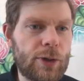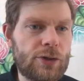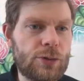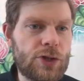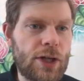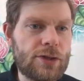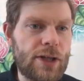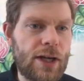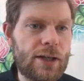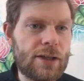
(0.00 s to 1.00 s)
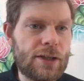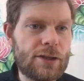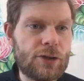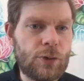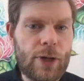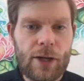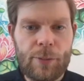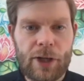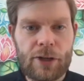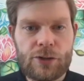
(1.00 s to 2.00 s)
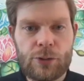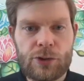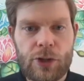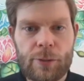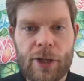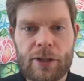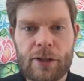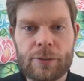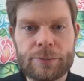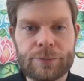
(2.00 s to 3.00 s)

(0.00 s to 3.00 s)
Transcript: going to change that into a better toString method.